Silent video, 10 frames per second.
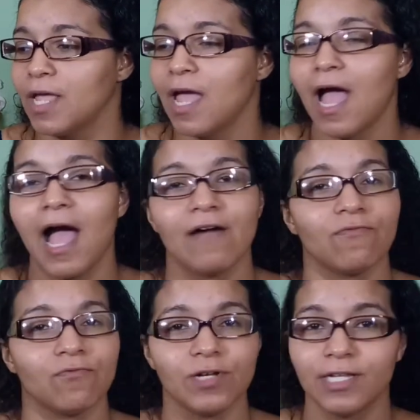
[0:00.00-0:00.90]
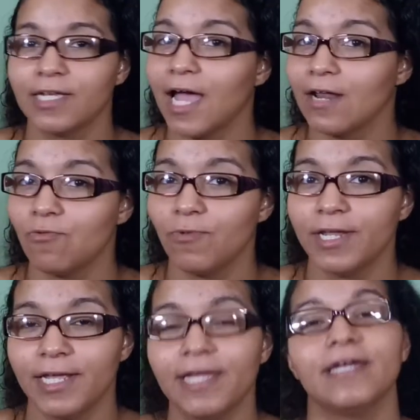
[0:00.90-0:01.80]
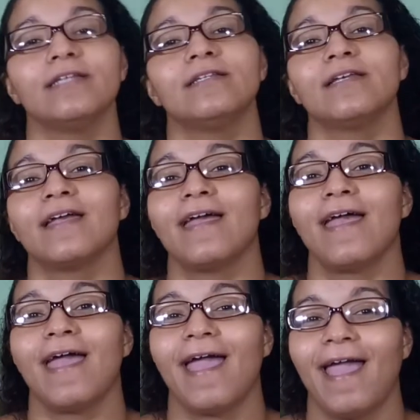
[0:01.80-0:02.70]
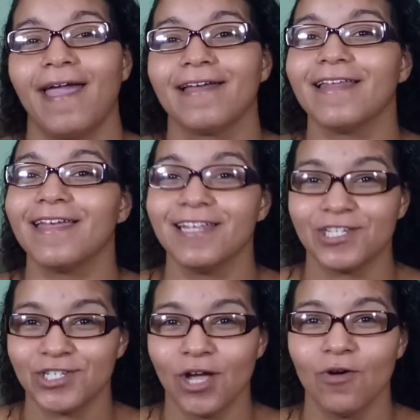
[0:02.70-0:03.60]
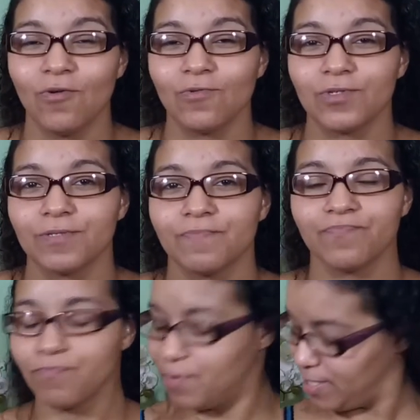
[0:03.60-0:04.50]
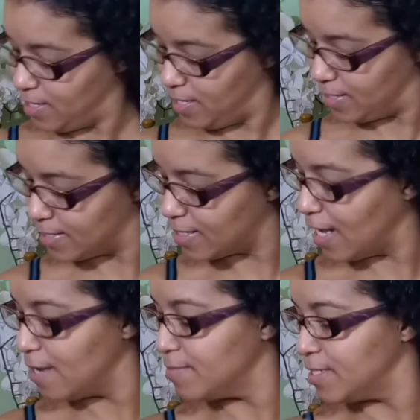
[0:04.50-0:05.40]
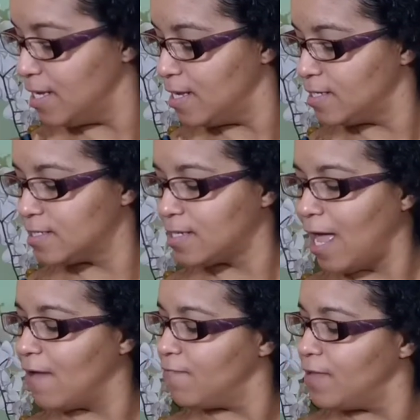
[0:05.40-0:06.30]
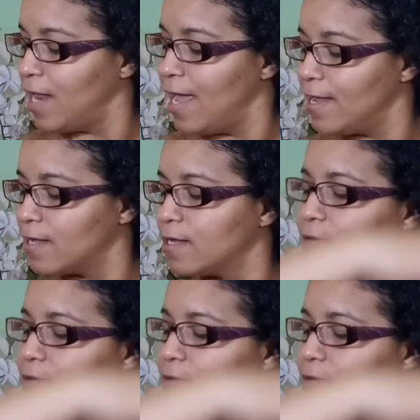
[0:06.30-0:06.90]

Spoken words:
I've really kind of went in and it shows. But then at the same sense, I feel like